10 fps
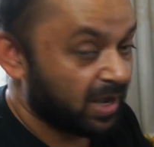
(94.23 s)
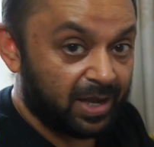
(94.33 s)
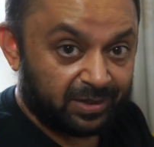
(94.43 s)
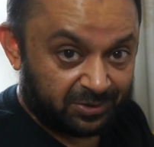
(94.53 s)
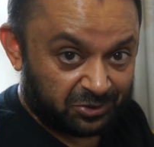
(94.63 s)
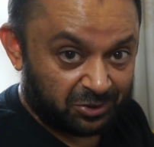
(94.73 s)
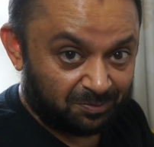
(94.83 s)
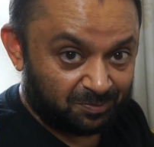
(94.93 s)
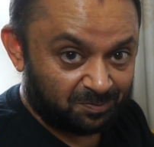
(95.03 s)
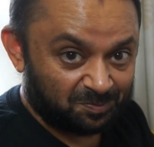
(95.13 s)
and it's
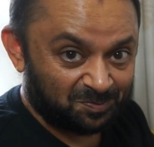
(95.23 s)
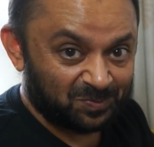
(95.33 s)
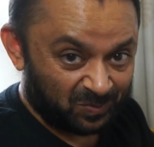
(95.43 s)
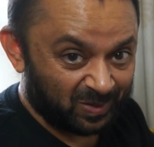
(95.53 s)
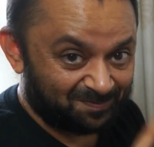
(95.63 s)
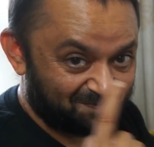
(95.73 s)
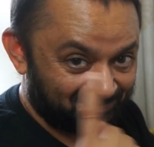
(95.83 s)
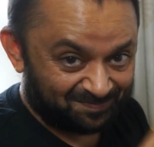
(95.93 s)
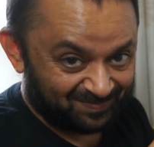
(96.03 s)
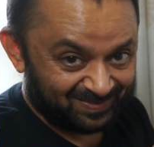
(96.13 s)
cheap, well,
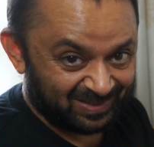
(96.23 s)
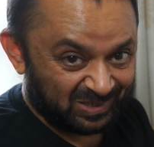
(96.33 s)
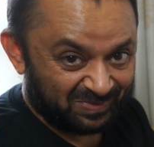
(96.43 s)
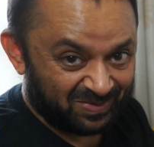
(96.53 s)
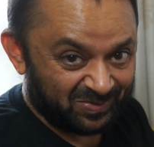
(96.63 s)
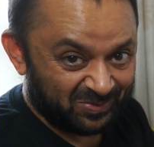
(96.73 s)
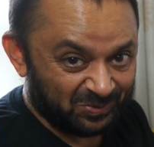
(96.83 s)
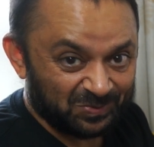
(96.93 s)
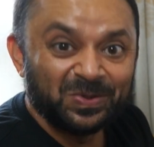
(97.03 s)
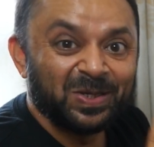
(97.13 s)
Sparrow
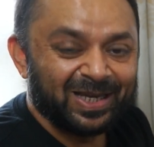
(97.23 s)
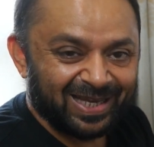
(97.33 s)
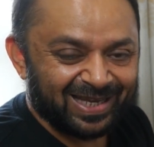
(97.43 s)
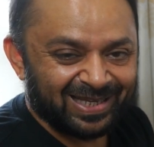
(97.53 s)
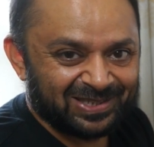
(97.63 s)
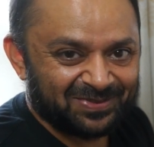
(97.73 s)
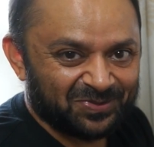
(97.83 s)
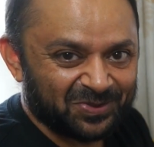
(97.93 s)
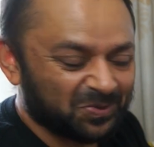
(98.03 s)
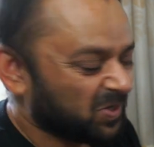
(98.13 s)
two is
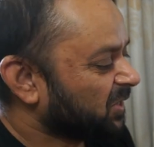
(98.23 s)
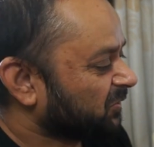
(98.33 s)
for you.